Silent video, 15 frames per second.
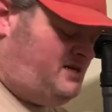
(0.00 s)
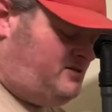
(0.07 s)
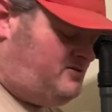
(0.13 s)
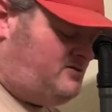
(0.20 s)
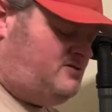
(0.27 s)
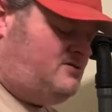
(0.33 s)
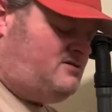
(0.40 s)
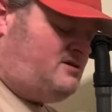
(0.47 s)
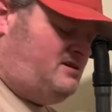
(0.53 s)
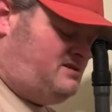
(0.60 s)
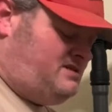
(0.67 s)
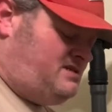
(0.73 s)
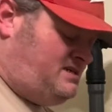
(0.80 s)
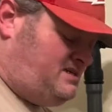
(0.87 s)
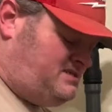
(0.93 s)
You can hook onto
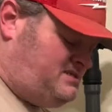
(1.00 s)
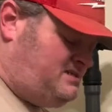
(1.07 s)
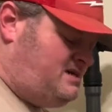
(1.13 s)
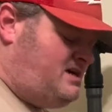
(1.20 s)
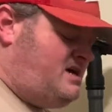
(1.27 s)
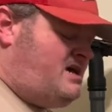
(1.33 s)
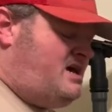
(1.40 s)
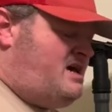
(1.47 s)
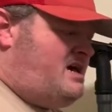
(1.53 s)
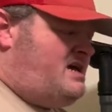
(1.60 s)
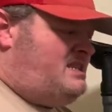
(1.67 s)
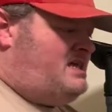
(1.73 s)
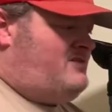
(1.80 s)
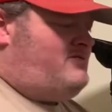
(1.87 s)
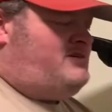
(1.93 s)
this.
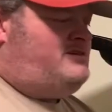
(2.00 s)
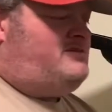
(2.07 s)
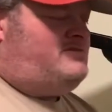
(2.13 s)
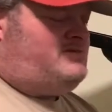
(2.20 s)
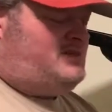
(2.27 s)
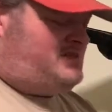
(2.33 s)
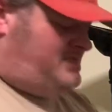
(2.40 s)
That way you don't get